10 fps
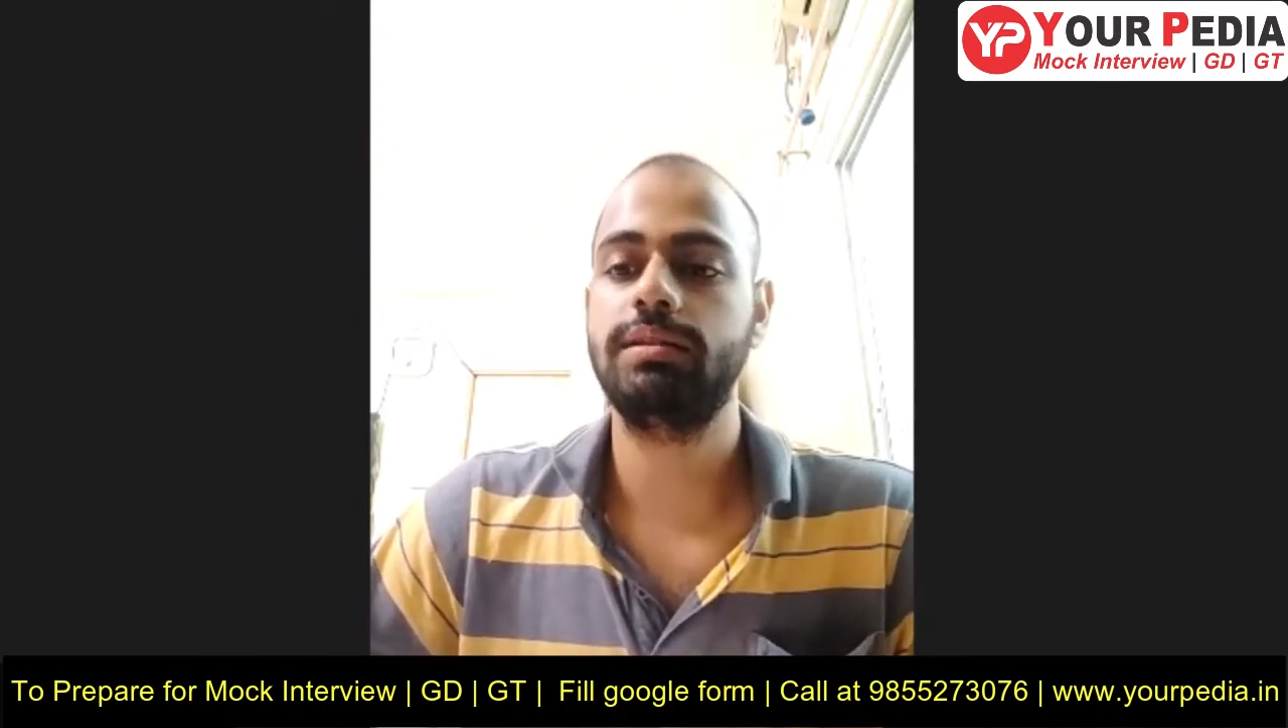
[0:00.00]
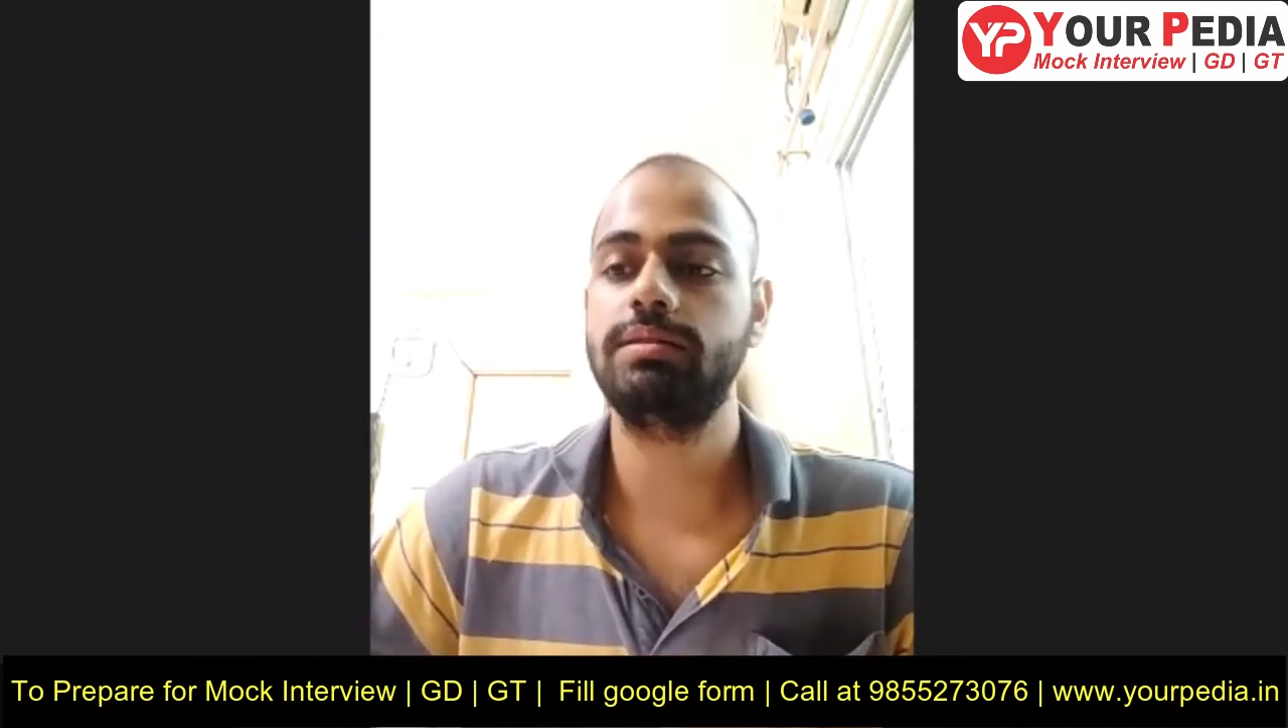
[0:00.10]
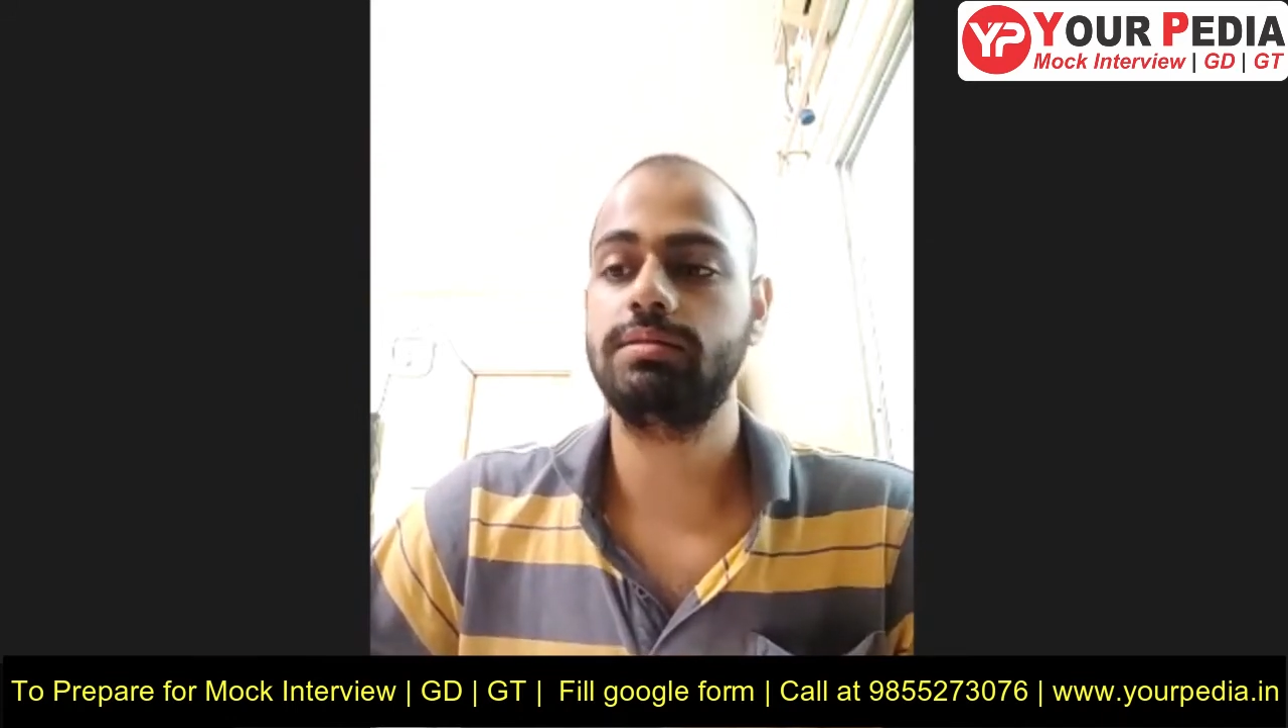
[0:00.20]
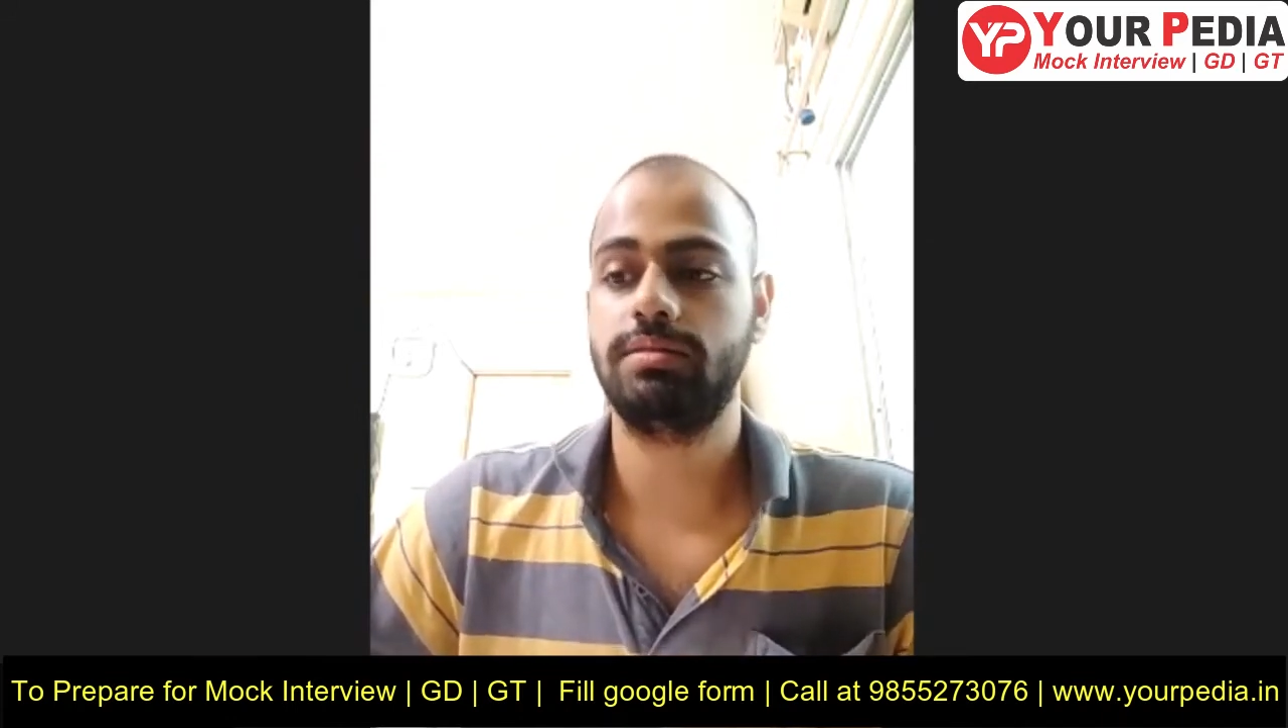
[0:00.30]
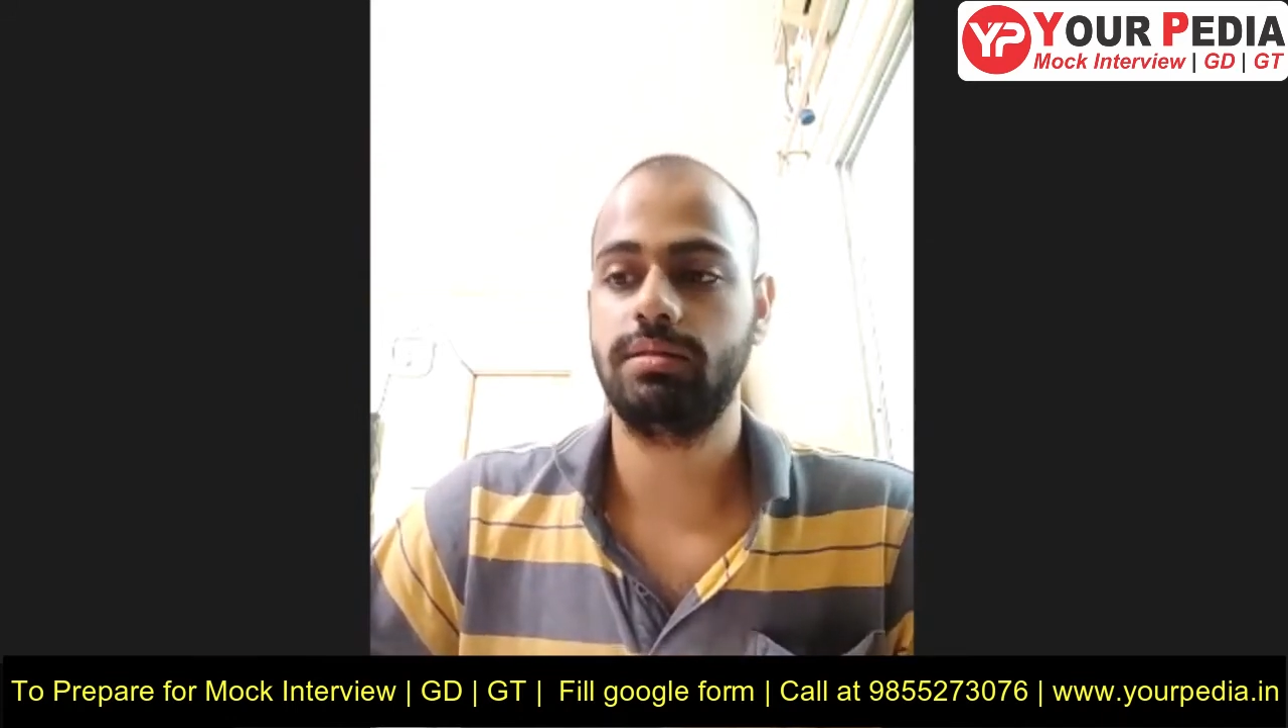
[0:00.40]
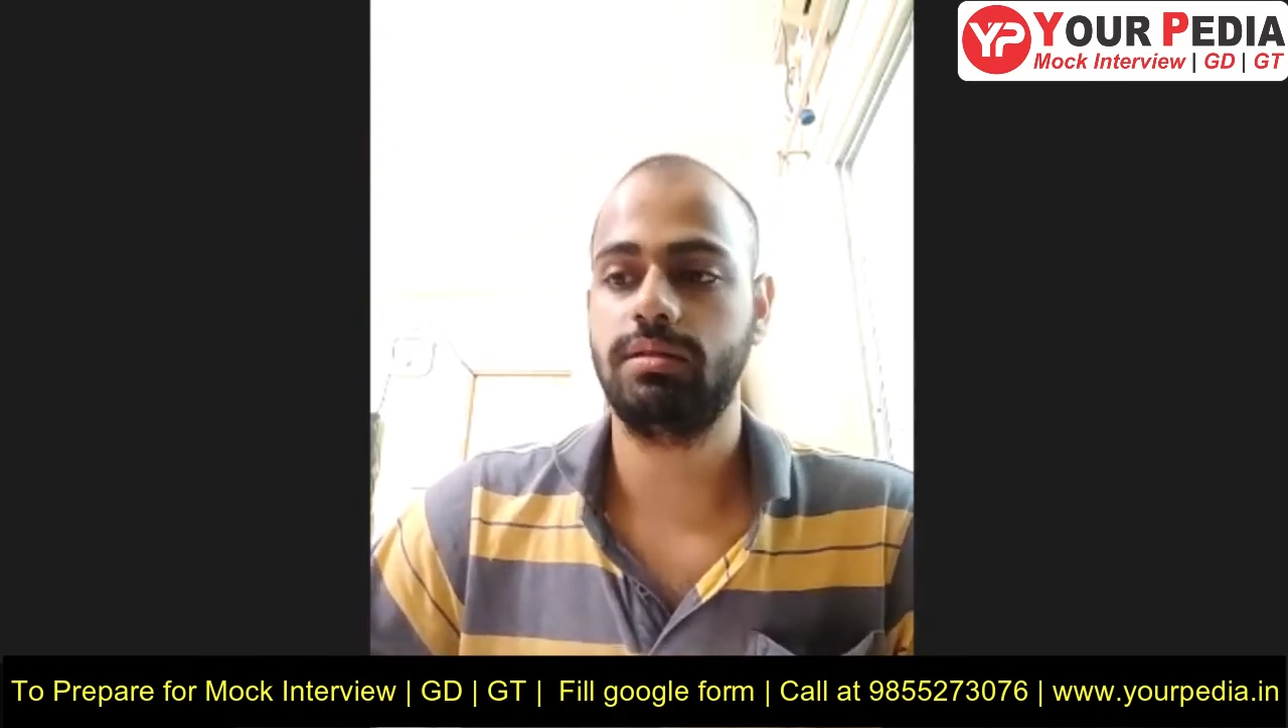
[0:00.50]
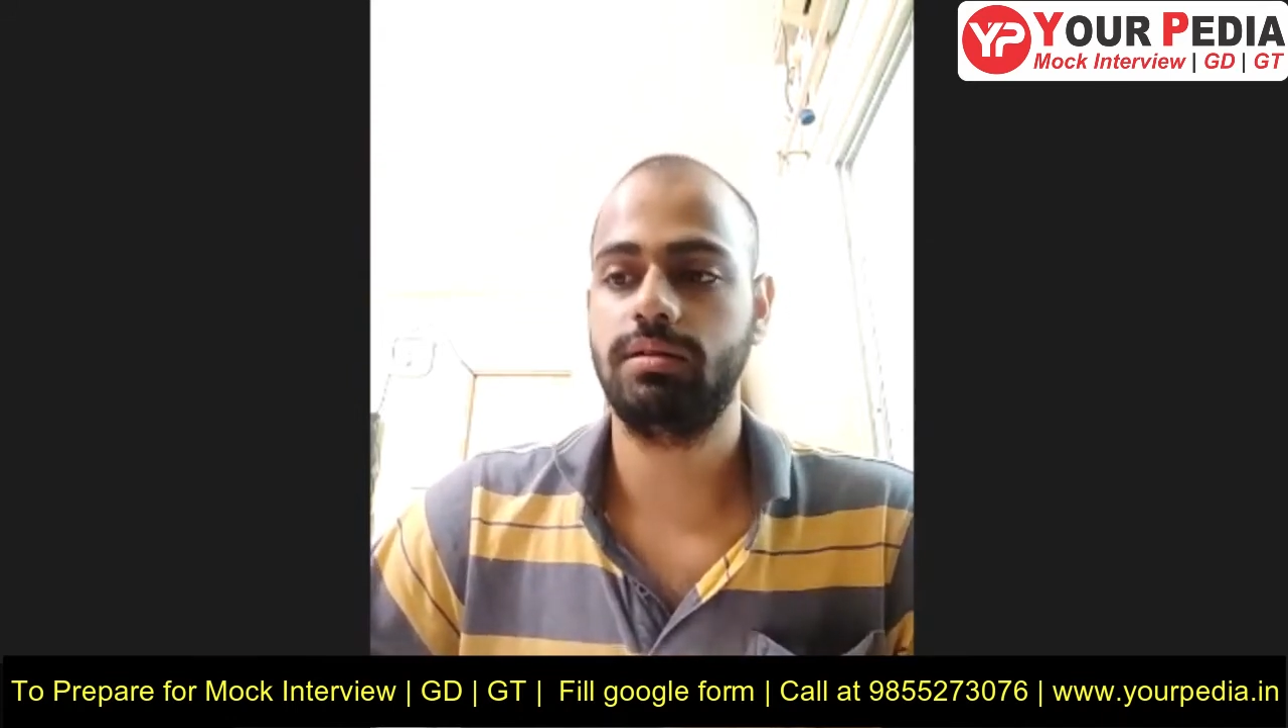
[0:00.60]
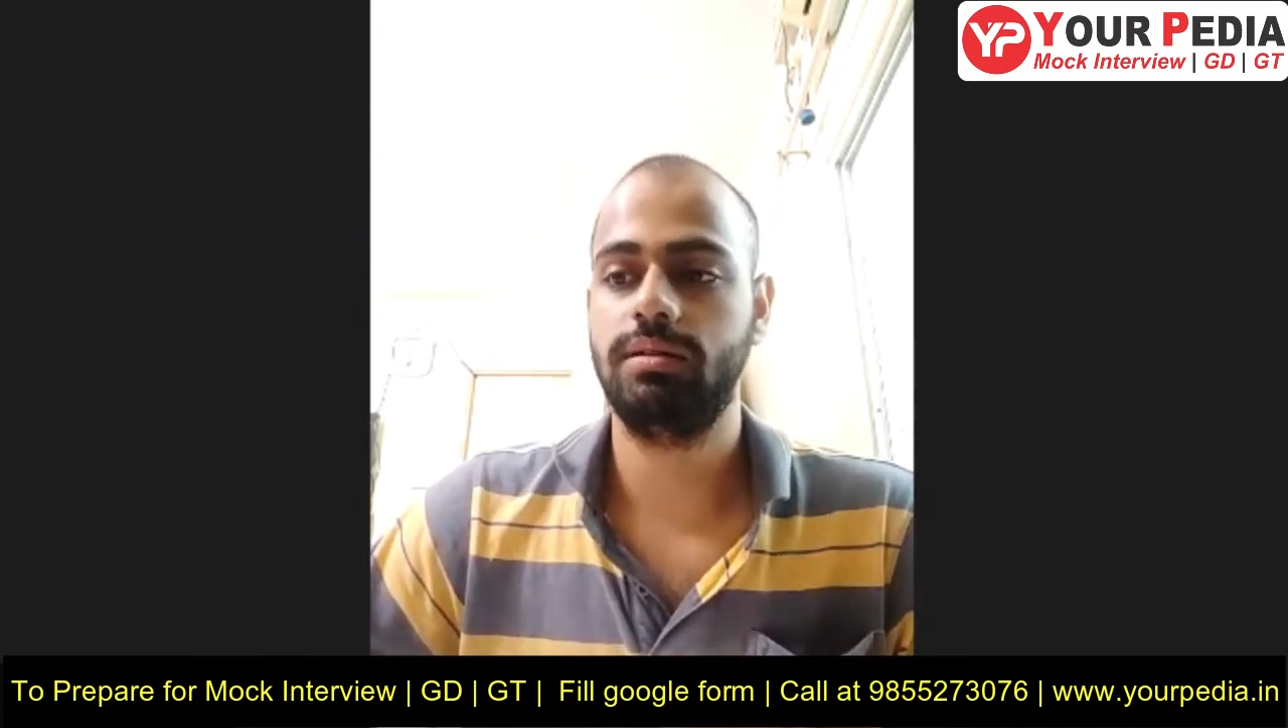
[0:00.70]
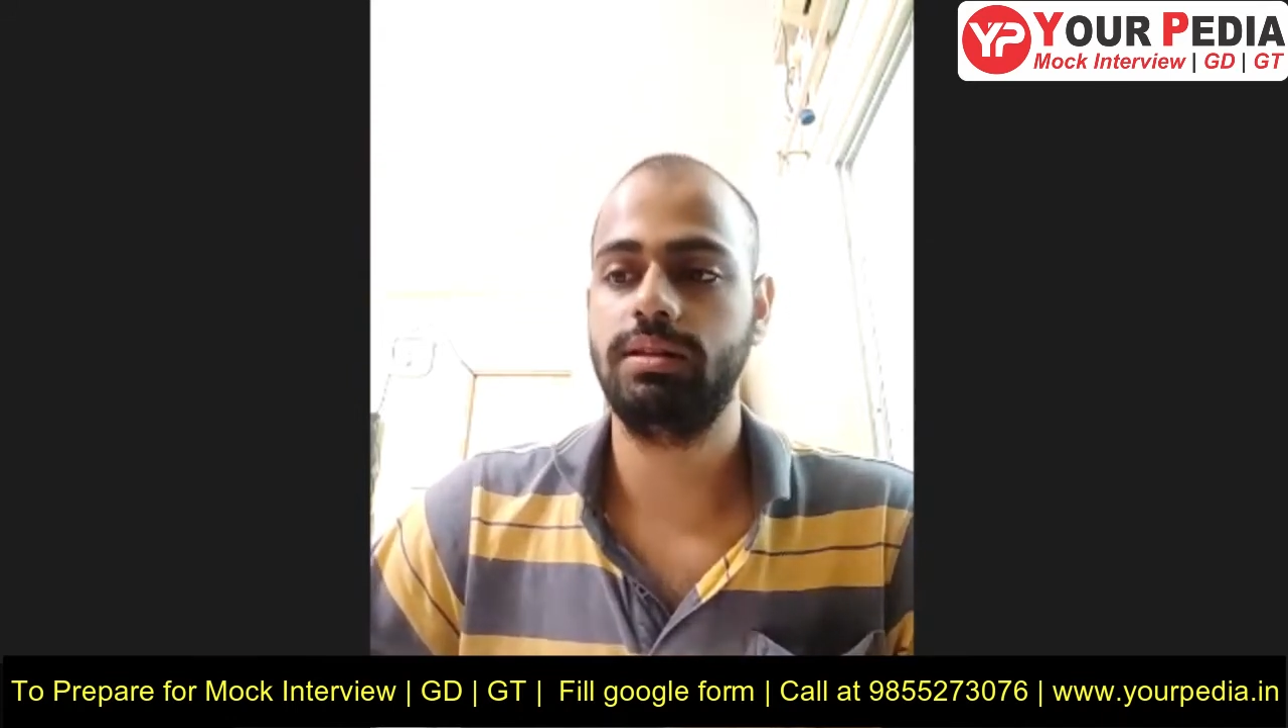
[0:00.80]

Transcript: is uh,